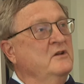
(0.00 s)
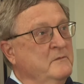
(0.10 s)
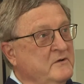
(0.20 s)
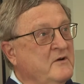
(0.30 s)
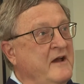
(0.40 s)

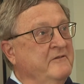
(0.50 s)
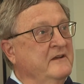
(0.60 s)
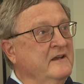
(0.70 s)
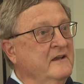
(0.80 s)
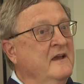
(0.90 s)
human
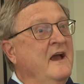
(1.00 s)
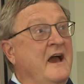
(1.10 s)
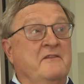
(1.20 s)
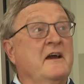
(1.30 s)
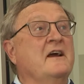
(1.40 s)
trafficking,
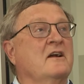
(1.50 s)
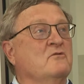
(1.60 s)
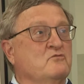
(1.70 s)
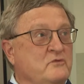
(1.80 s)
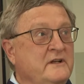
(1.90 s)
and they are
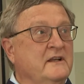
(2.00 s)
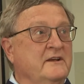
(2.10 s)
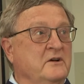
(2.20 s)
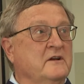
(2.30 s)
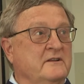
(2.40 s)

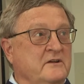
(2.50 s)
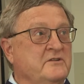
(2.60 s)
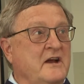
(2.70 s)
really good at their